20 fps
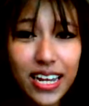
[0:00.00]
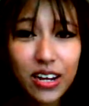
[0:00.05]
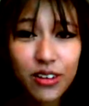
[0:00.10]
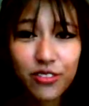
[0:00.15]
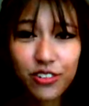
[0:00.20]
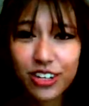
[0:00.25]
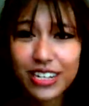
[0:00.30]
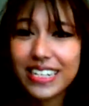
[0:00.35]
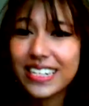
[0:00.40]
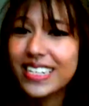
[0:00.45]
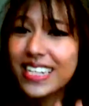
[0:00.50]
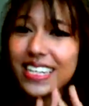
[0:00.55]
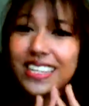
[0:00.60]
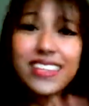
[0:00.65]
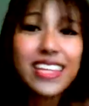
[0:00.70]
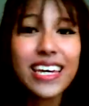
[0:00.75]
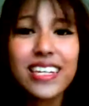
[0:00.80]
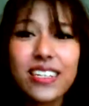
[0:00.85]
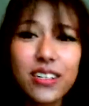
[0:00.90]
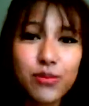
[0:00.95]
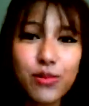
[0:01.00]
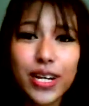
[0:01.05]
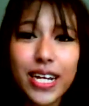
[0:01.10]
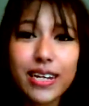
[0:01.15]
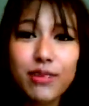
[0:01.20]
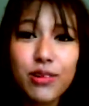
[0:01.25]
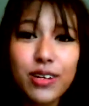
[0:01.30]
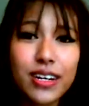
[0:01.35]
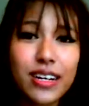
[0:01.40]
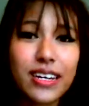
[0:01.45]
settle for anything less than what
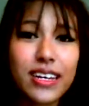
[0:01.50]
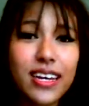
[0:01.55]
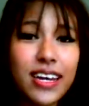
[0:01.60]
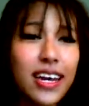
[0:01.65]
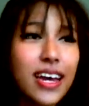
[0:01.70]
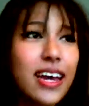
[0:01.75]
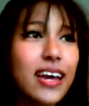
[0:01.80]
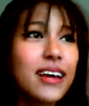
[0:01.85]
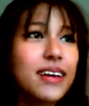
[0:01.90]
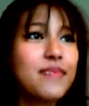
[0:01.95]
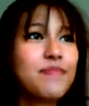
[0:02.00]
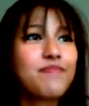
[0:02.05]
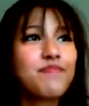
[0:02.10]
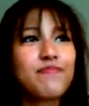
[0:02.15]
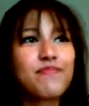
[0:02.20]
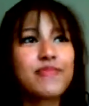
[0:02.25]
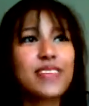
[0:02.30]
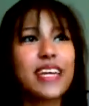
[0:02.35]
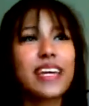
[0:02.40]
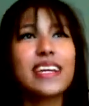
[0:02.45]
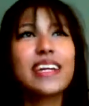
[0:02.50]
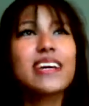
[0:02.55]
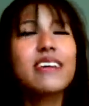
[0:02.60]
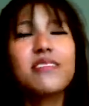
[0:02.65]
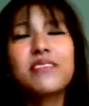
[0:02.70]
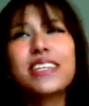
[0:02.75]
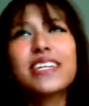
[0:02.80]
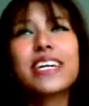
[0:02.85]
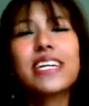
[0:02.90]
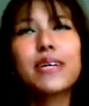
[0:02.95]
I want. And I
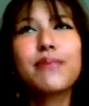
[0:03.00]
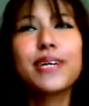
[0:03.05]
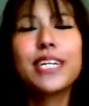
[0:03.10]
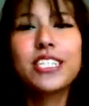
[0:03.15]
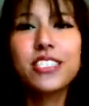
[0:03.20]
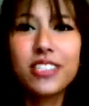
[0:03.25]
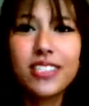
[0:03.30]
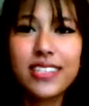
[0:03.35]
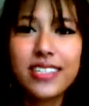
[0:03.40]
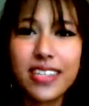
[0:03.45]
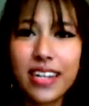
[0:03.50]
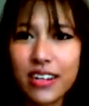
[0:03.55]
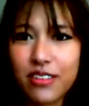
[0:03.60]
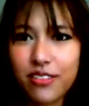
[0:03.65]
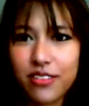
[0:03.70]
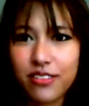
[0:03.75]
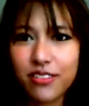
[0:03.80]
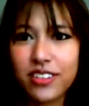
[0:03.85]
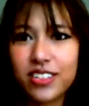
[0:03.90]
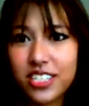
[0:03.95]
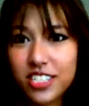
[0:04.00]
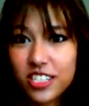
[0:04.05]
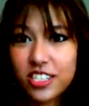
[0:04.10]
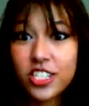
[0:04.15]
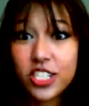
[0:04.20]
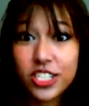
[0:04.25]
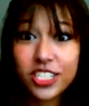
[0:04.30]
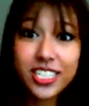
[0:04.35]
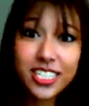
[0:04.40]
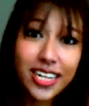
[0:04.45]
don't think anybody should settle.
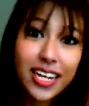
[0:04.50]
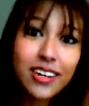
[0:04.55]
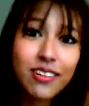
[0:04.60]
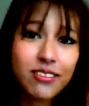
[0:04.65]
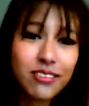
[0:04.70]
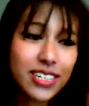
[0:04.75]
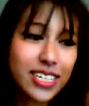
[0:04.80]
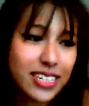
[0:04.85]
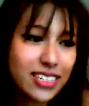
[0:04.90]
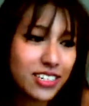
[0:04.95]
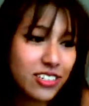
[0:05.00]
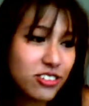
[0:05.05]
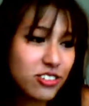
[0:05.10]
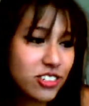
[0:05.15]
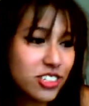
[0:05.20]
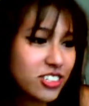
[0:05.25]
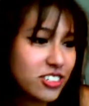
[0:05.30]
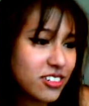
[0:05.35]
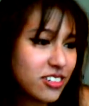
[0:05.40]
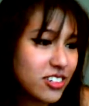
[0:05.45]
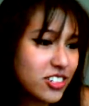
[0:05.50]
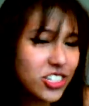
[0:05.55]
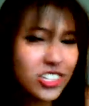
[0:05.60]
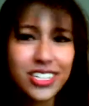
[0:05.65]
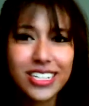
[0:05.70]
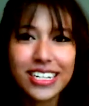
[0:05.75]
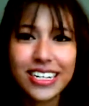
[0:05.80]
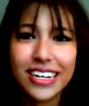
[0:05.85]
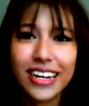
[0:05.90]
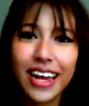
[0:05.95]
Like you just
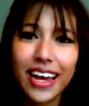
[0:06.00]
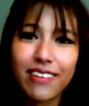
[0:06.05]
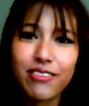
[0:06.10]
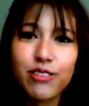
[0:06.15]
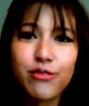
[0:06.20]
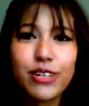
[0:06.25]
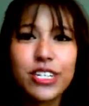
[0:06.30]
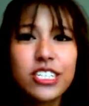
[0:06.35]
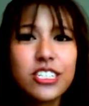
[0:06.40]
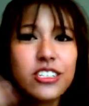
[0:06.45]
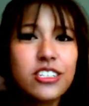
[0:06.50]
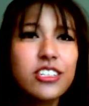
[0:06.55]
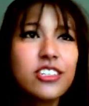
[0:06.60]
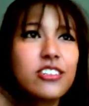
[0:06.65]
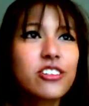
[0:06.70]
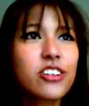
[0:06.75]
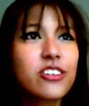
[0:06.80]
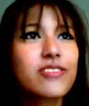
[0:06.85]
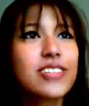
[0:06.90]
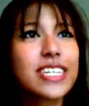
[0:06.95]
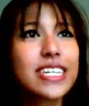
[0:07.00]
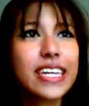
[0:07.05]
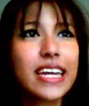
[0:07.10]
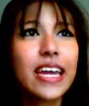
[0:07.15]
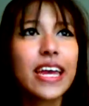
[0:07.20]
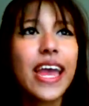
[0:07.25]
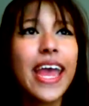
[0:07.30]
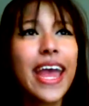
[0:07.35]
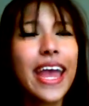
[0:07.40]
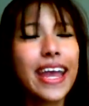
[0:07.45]
shouldn't. Everyone should deserve to
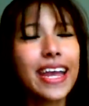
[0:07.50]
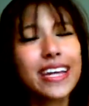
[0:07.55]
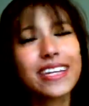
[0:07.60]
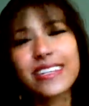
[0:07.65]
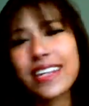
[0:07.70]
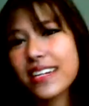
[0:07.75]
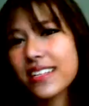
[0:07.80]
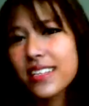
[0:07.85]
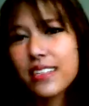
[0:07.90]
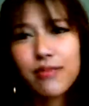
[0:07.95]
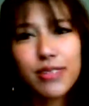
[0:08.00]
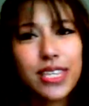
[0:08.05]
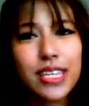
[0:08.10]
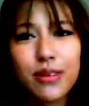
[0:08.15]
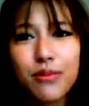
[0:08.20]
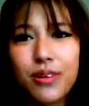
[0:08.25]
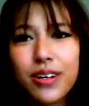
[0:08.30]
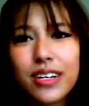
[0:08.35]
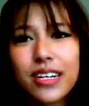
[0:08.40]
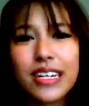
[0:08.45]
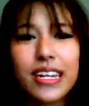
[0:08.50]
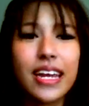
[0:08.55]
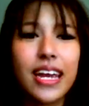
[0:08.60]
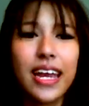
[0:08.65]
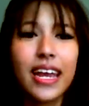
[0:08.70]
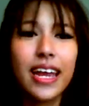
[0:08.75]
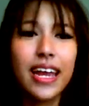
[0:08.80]
get exactly what they want.